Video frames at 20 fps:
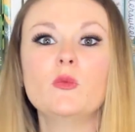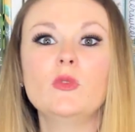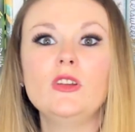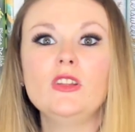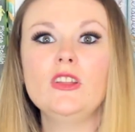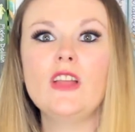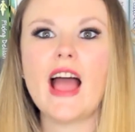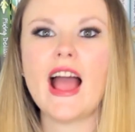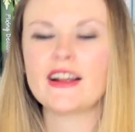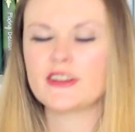
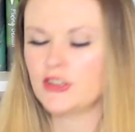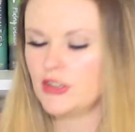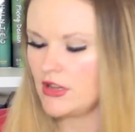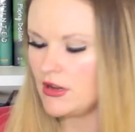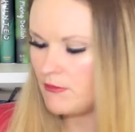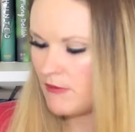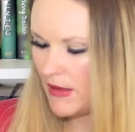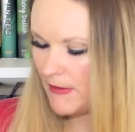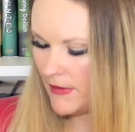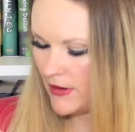will
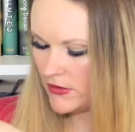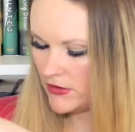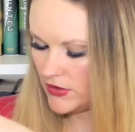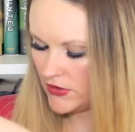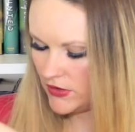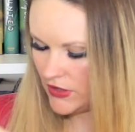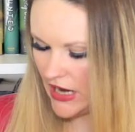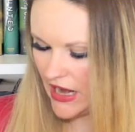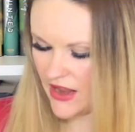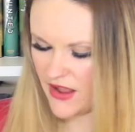actually, maybe I'll
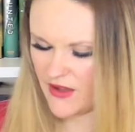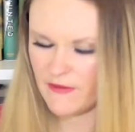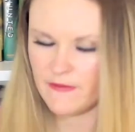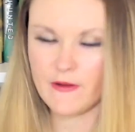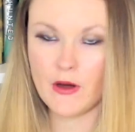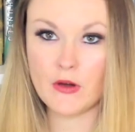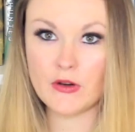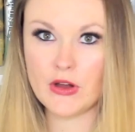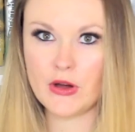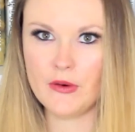take a
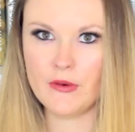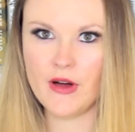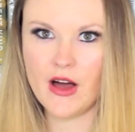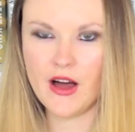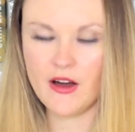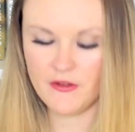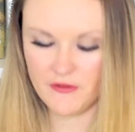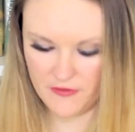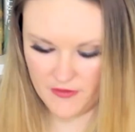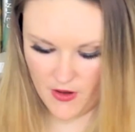photo
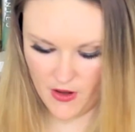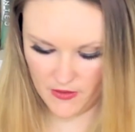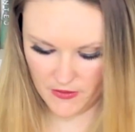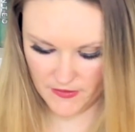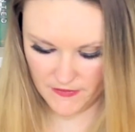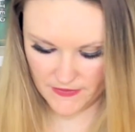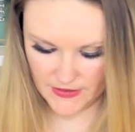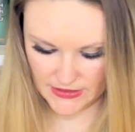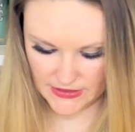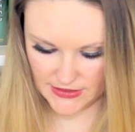of all
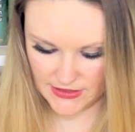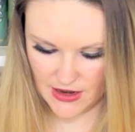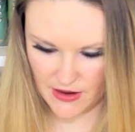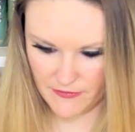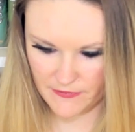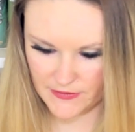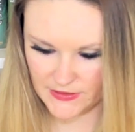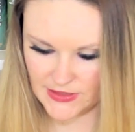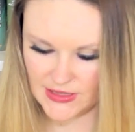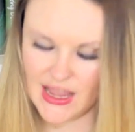of this
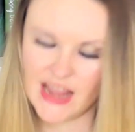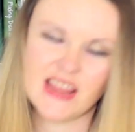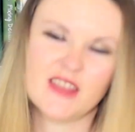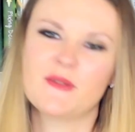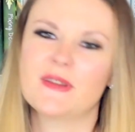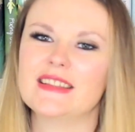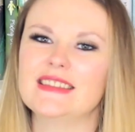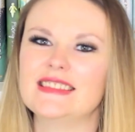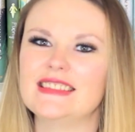stuff so that you can